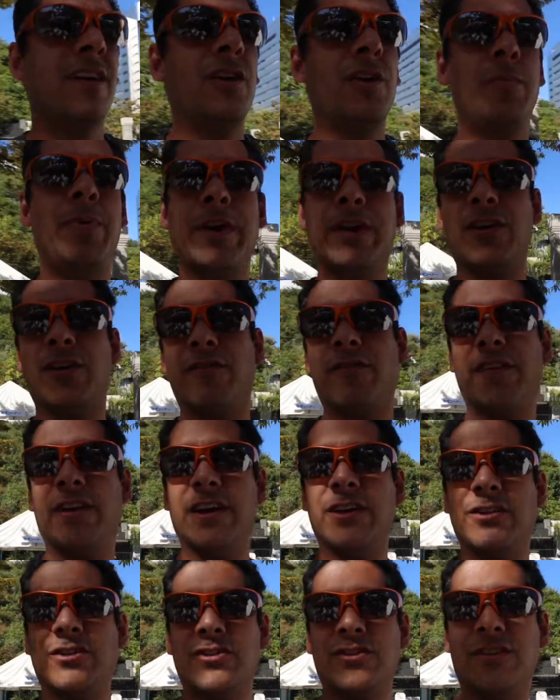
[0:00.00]
you pick your
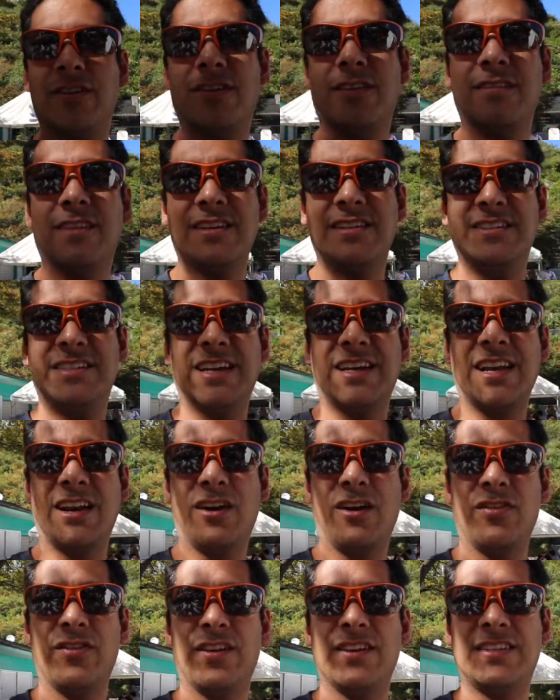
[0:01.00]
fish and they stick it
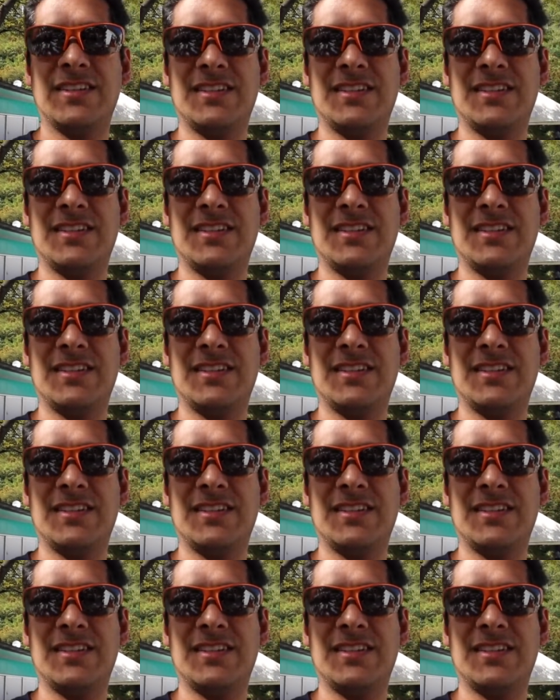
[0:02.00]
on the,